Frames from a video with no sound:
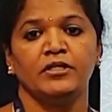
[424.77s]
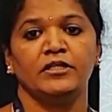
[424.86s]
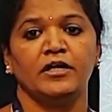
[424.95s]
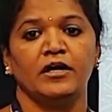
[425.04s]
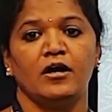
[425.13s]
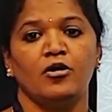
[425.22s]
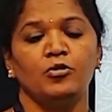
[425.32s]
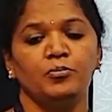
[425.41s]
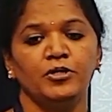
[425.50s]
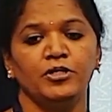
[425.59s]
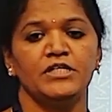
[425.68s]
the
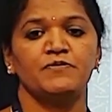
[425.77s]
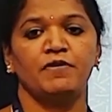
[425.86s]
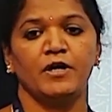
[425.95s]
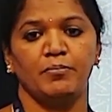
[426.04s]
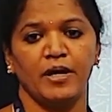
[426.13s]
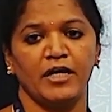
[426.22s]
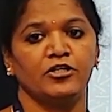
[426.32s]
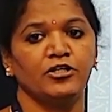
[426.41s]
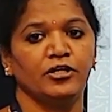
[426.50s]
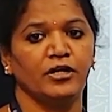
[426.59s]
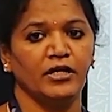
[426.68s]
output is fed back to
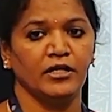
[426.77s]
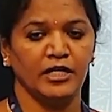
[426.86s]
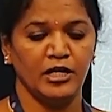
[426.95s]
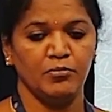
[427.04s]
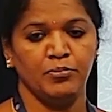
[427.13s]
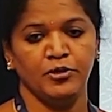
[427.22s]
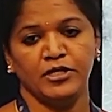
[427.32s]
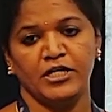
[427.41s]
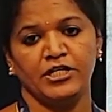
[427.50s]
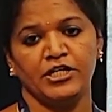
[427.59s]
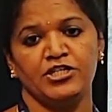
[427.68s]
your input
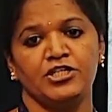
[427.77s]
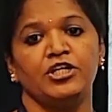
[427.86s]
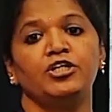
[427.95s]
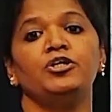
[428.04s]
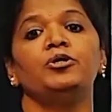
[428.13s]
condition